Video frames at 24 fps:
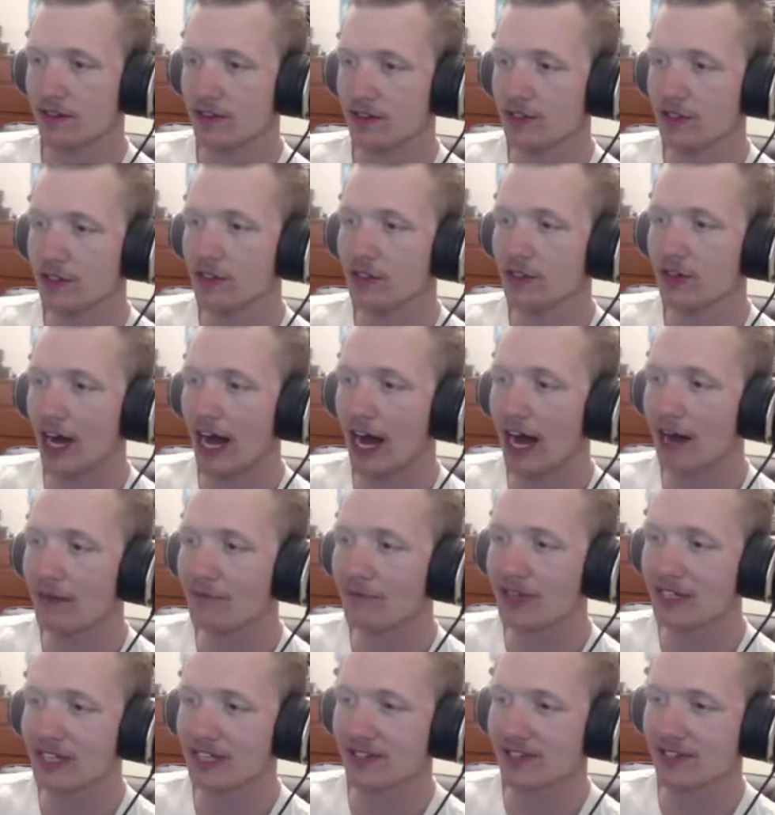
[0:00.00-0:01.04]
Dude,
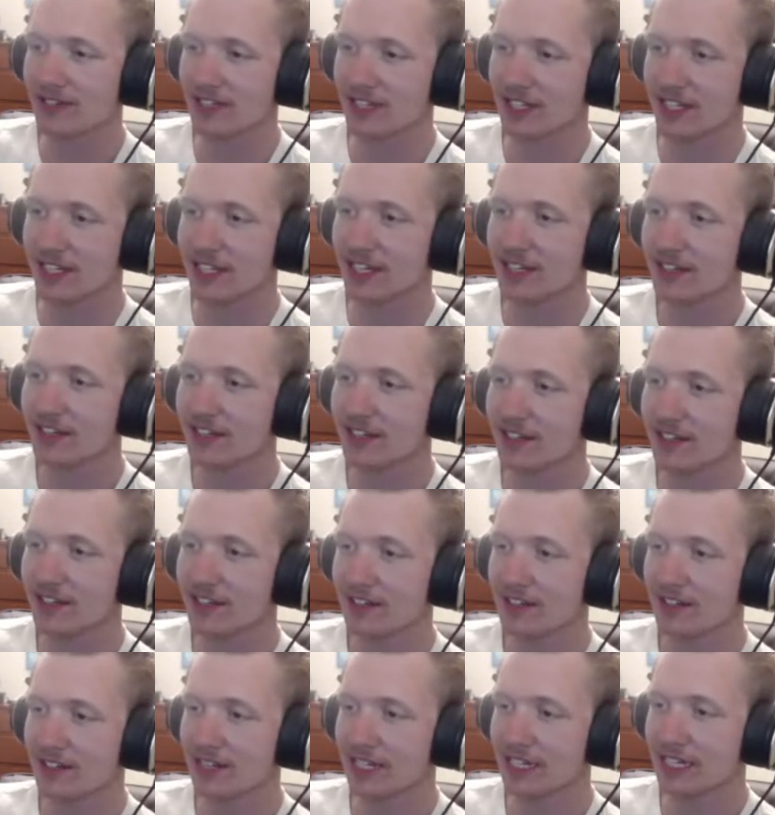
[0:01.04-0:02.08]
obviously.
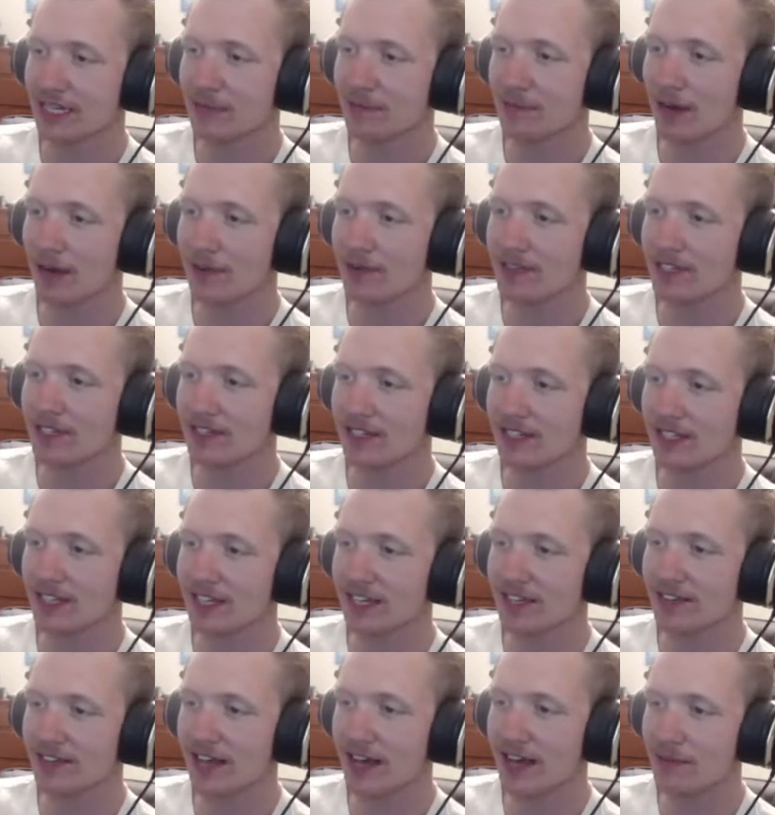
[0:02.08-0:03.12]
Like, he probably doesn't
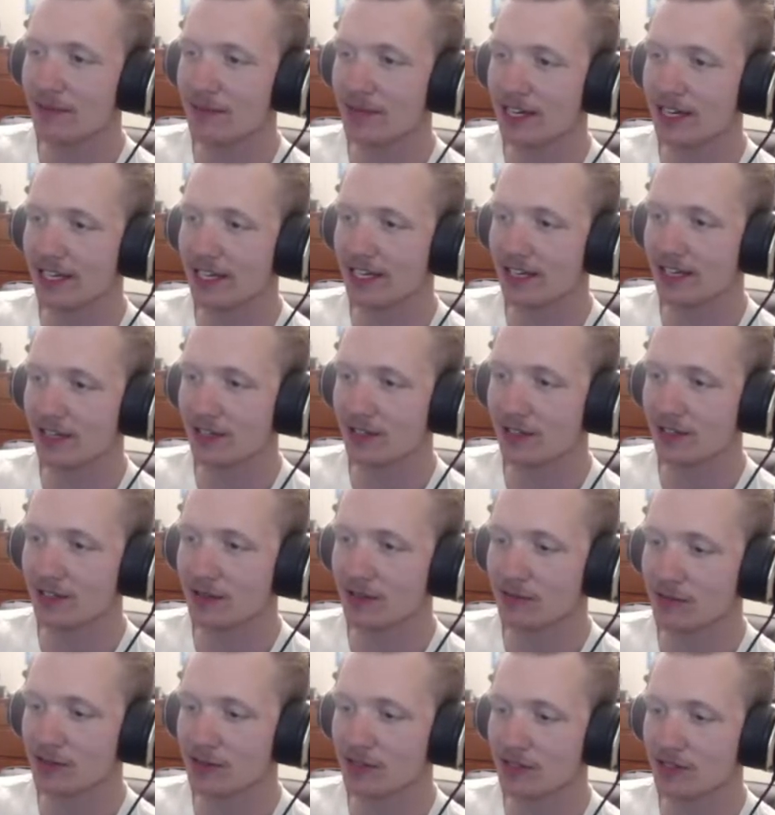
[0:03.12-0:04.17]
get that many
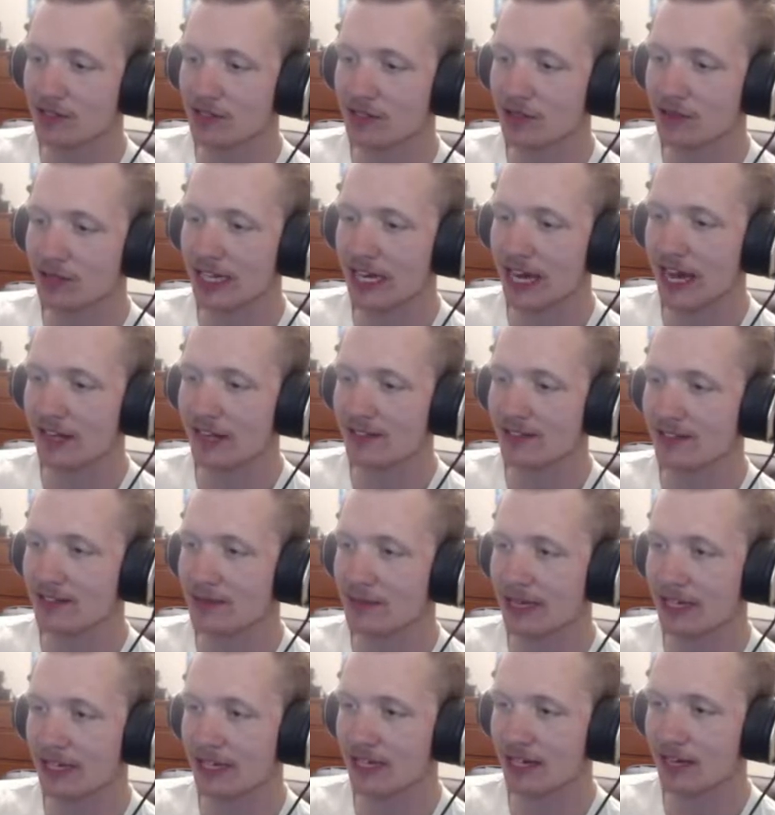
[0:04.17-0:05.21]
customers, so he has to
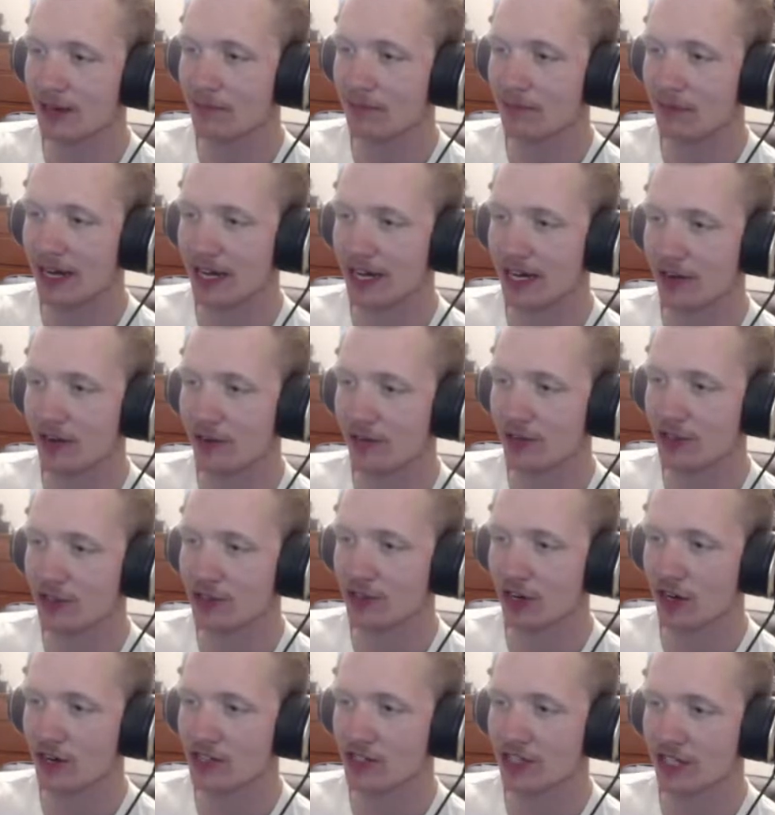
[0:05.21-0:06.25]
make it up by
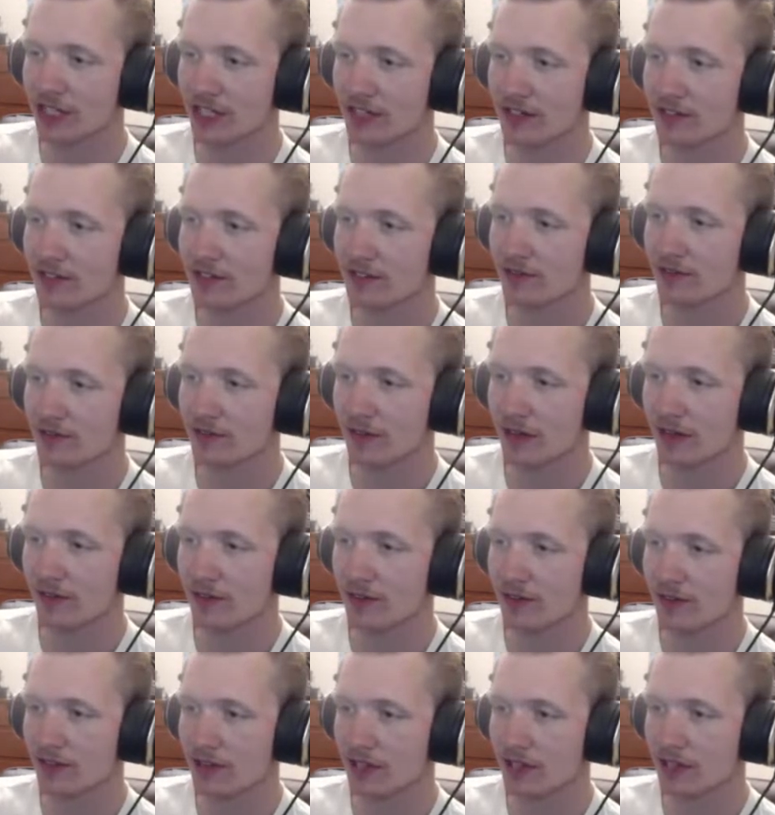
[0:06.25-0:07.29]
overcharging for everything.